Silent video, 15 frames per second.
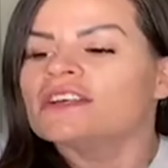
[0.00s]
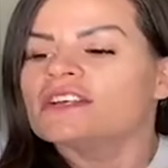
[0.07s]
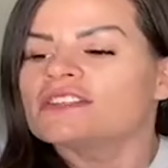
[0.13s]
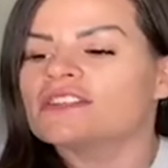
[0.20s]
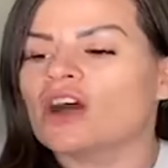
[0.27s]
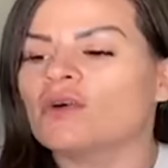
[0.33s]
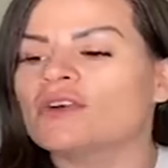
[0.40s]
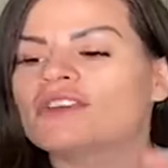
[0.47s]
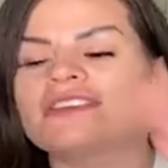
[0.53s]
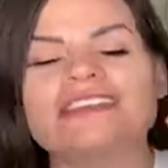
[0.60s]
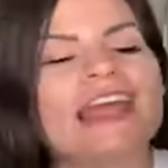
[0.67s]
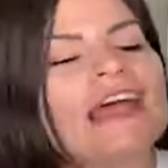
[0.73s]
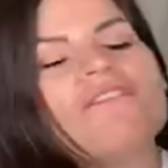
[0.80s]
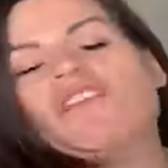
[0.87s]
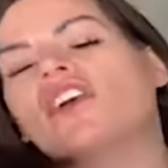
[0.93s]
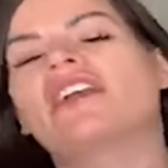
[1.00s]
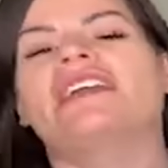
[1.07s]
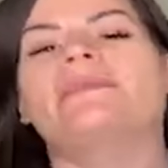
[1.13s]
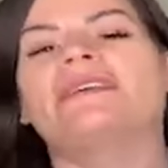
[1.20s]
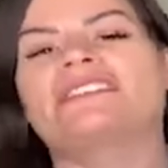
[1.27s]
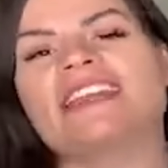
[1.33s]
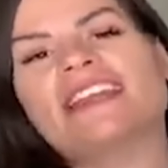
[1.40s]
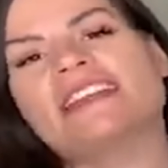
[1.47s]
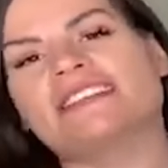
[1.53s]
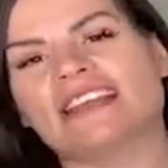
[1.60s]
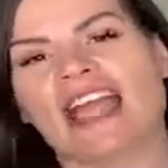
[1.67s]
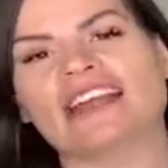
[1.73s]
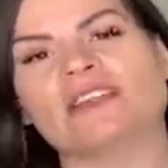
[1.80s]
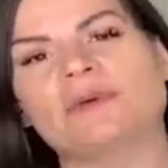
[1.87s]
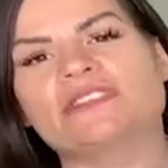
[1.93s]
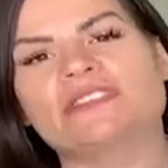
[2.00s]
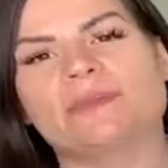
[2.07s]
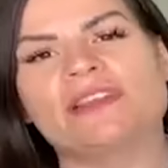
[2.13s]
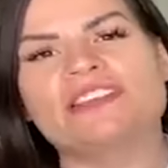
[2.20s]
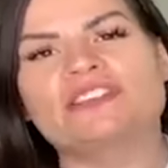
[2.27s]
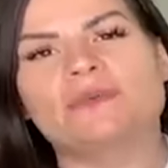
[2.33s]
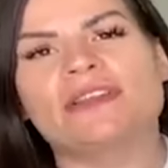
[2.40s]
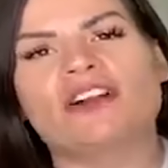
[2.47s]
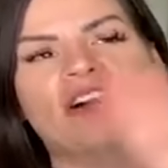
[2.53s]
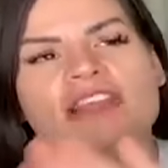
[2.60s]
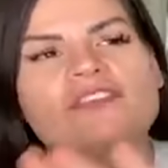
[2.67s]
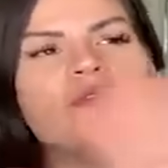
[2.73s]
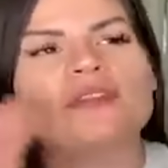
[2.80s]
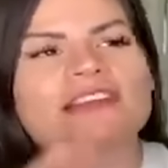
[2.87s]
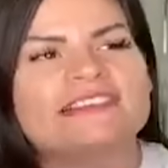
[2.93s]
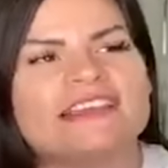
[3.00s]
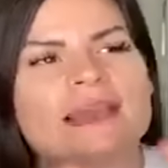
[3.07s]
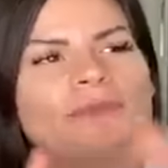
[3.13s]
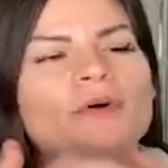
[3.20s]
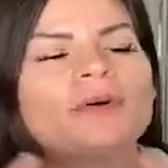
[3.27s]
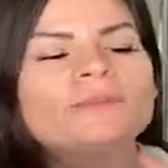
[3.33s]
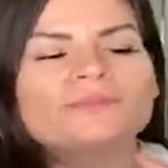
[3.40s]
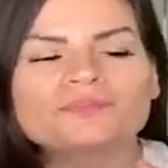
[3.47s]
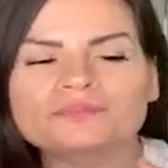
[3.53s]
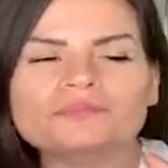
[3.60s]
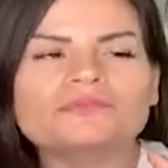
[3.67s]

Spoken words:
So never imitate exactly what somebody's doing. I'll give you an example.